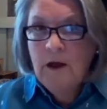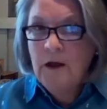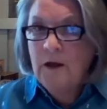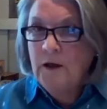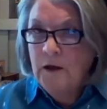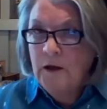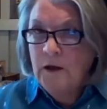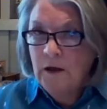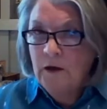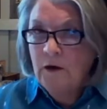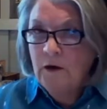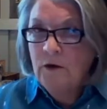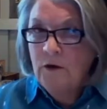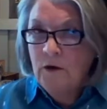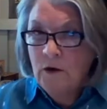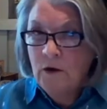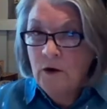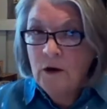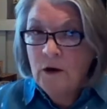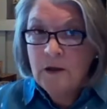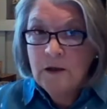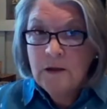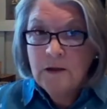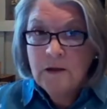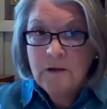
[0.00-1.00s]
and dared
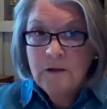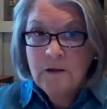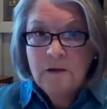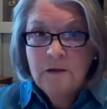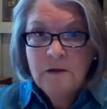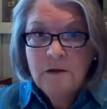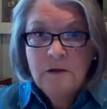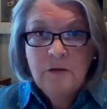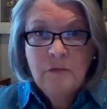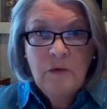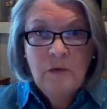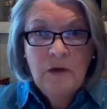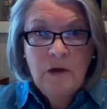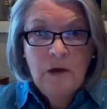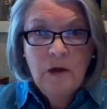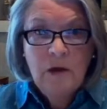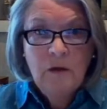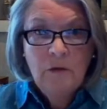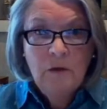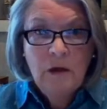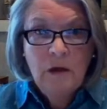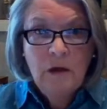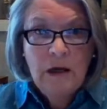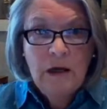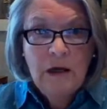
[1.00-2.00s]
not speak
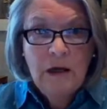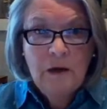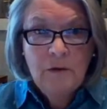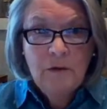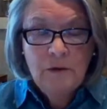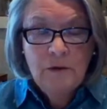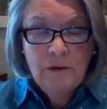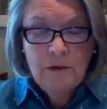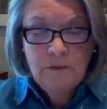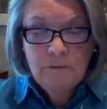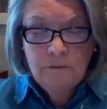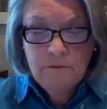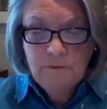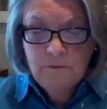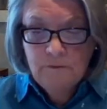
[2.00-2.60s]
out loud.